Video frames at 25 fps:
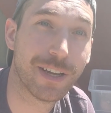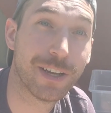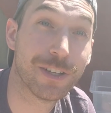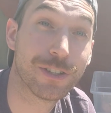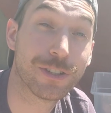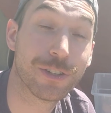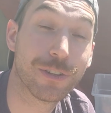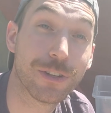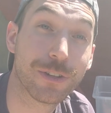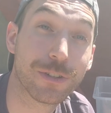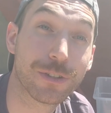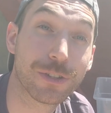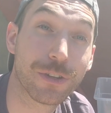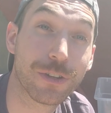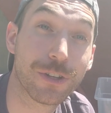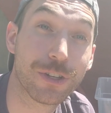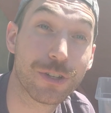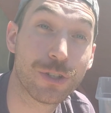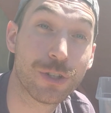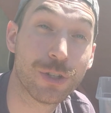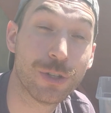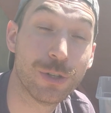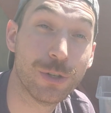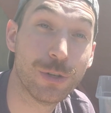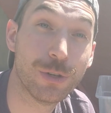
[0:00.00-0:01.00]
So those are the
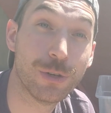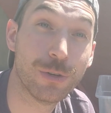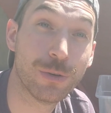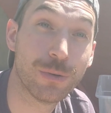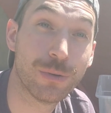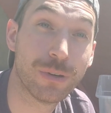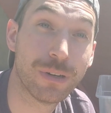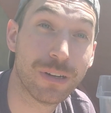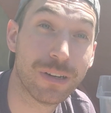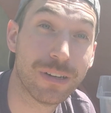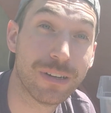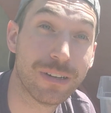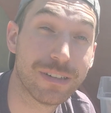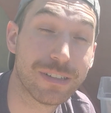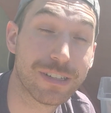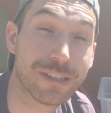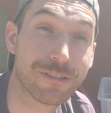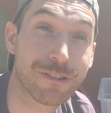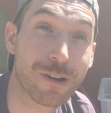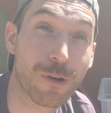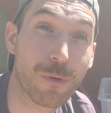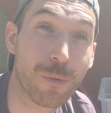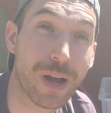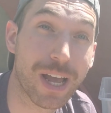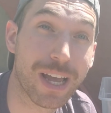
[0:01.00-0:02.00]
two
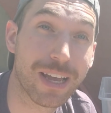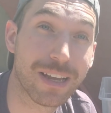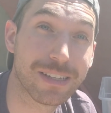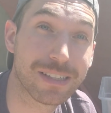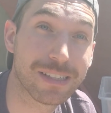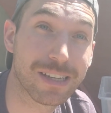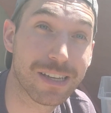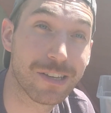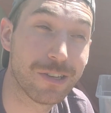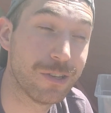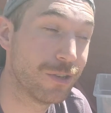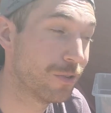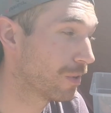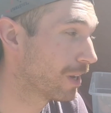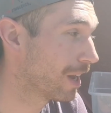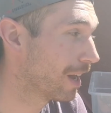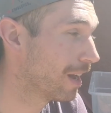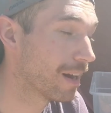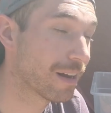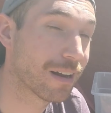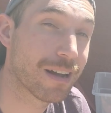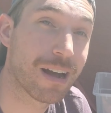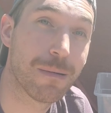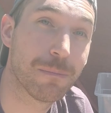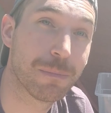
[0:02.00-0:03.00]
different ways that you
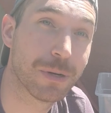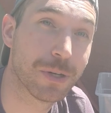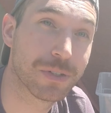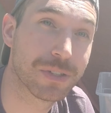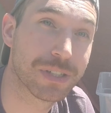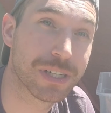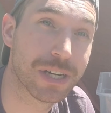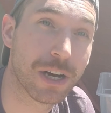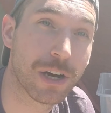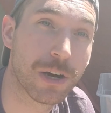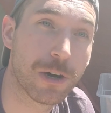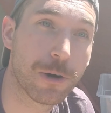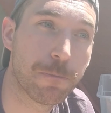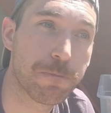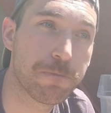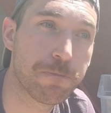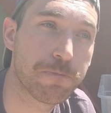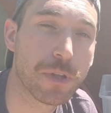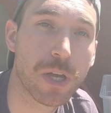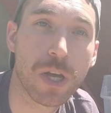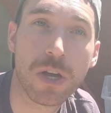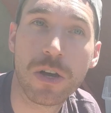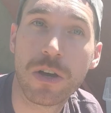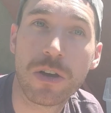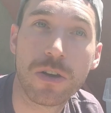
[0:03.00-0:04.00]
can compost at home.
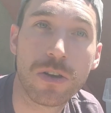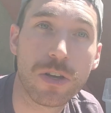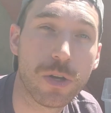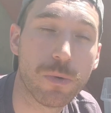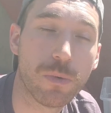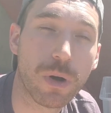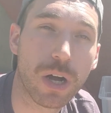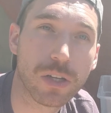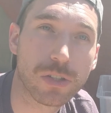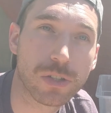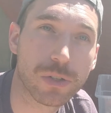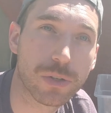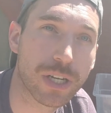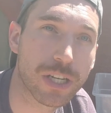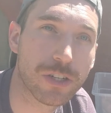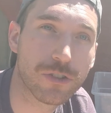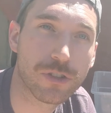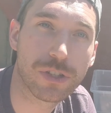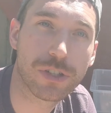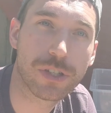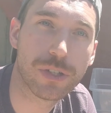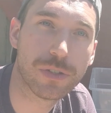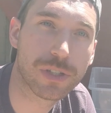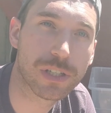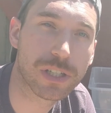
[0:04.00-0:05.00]
You also can
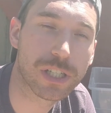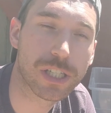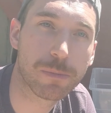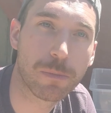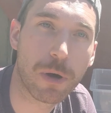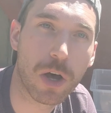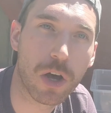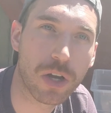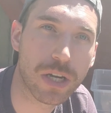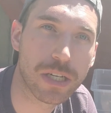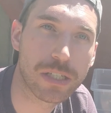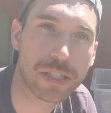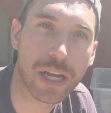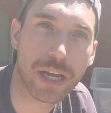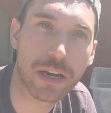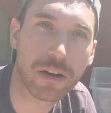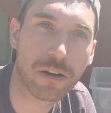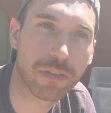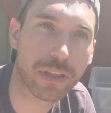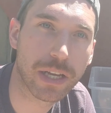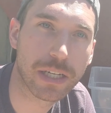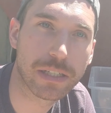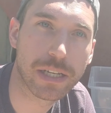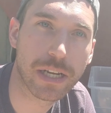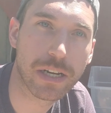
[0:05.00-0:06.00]
just use a small container
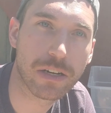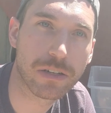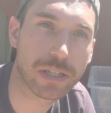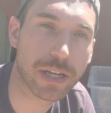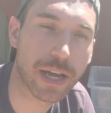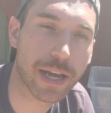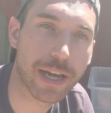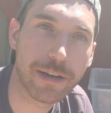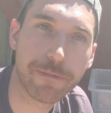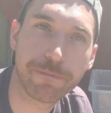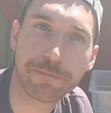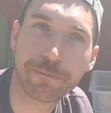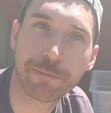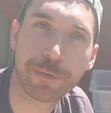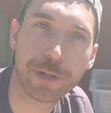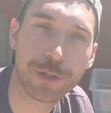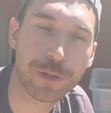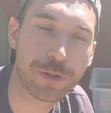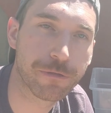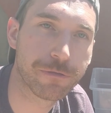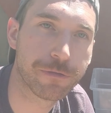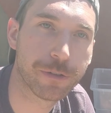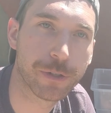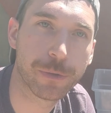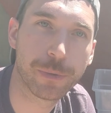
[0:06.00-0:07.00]
that's airtight, put
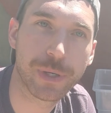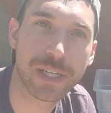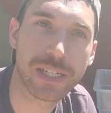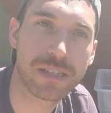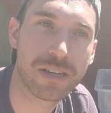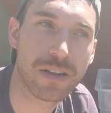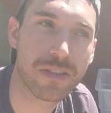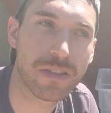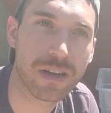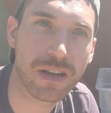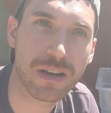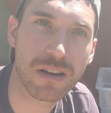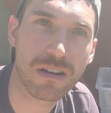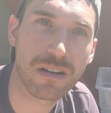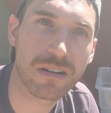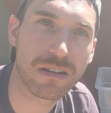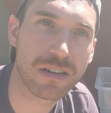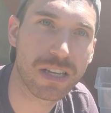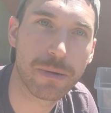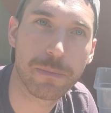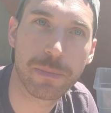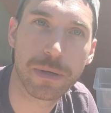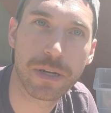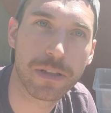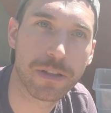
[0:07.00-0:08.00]
your food waste in there and
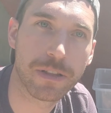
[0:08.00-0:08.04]
keep it in the